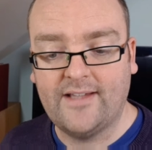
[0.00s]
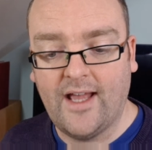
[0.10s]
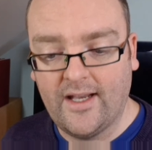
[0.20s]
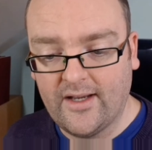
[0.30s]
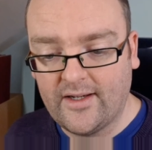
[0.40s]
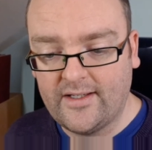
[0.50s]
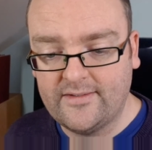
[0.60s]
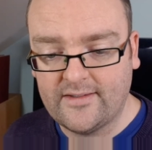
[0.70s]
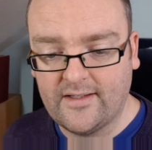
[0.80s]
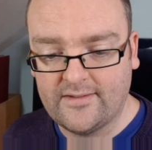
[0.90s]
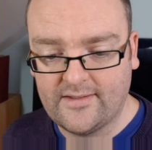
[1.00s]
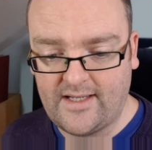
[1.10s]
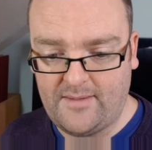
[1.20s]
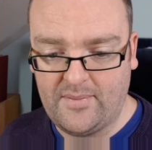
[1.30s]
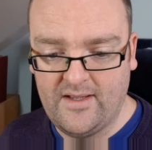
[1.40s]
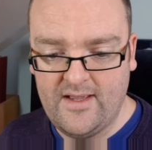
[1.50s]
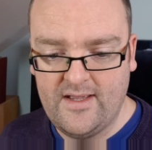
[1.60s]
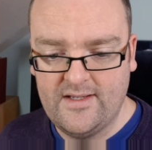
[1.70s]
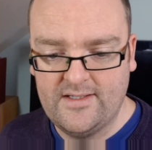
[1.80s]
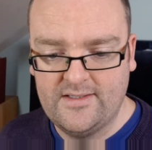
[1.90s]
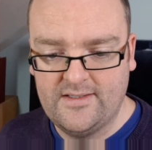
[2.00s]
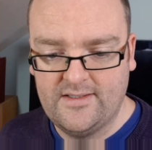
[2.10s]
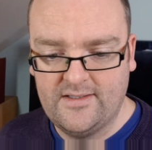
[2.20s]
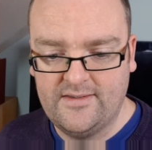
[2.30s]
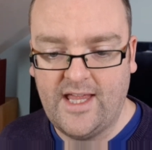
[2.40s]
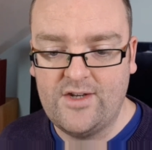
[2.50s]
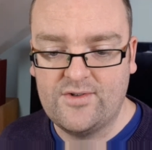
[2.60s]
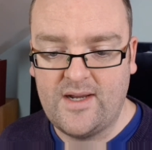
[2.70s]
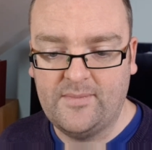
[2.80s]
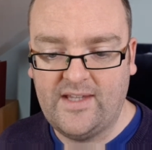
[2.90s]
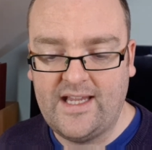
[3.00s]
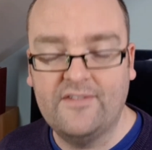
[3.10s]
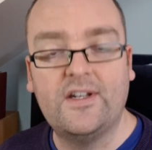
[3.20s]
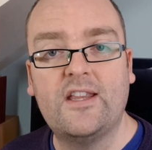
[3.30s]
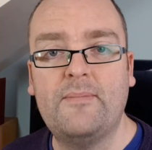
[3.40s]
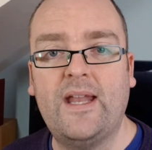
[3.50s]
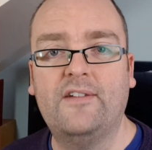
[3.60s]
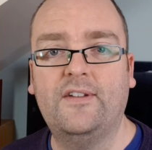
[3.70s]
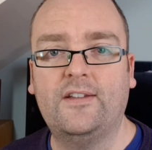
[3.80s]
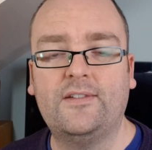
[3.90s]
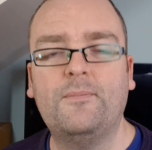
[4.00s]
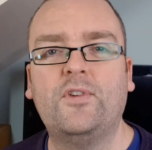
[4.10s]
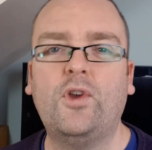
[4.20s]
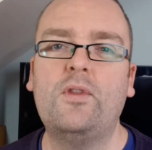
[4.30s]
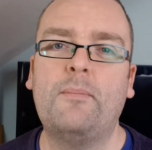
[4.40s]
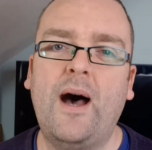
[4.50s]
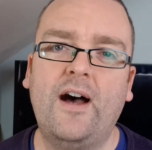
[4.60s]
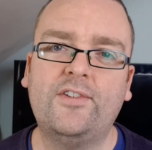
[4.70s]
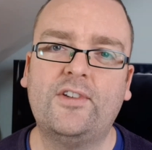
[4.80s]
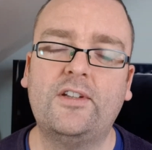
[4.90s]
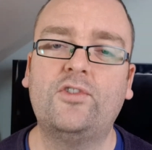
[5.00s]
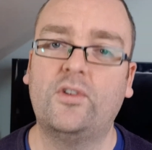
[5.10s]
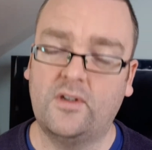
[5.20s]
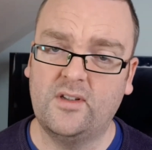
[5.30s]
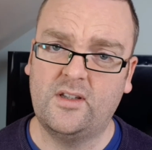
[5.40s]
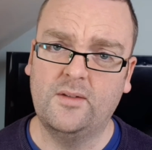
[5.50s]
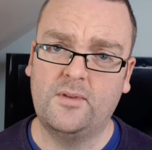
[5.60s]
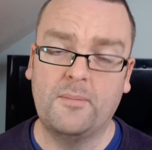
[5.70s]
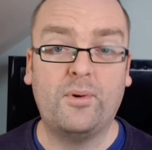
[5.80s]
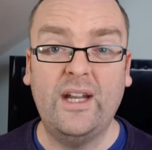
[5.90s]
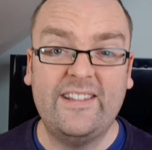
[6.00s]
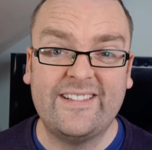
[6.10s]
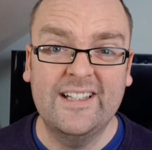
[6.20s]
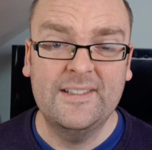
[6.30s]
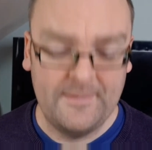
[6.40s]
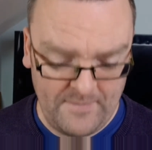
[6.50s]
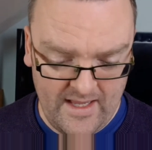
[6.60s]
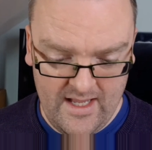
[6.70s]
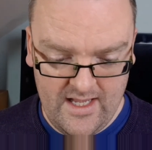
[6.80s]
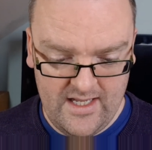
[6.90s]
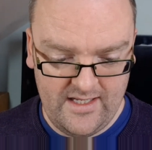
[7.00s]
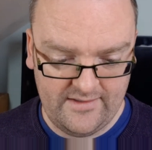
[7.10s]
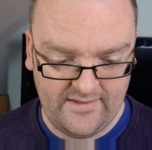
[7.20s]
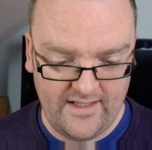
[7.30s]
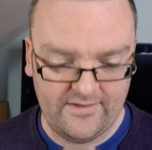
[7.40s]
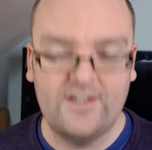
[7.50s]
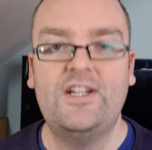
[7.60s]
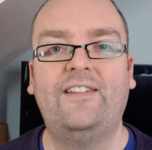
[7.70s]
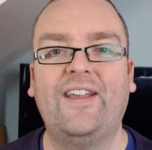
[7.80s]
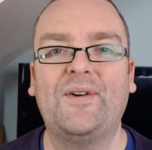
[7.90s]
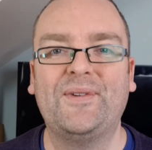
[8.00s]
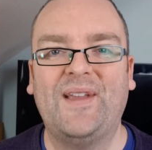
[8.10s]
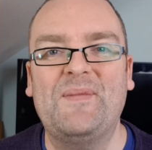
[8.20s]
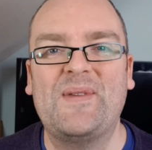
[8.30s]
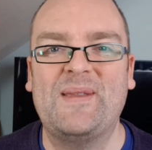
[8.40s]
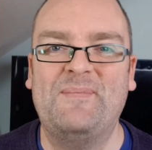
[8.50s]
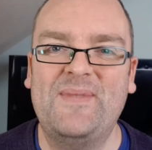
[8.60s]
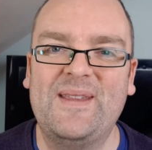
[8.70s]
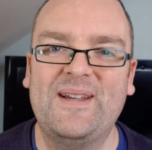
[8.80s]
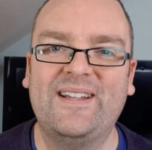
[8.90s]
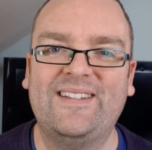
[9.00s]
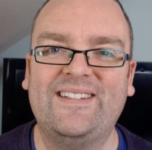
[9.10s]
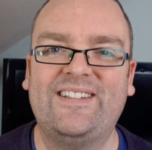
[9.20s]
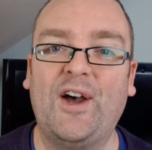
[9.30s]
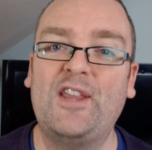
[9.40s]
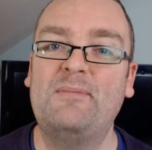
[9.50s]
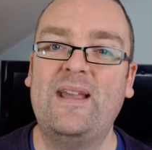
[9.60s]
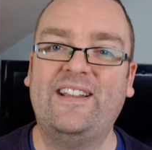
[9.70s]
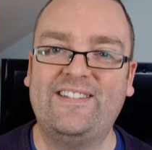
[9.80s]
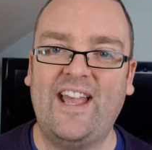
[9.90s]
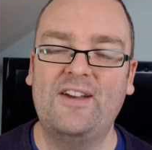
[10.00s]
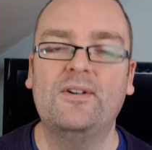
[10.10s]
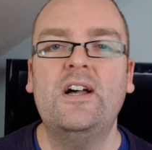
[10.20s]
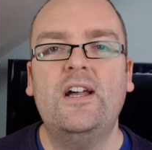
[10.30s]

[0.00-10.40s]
a lies asleep. Then dreams he of another benefice. So the parson, so the priest, it says she tickles him with the tithe pig's tail.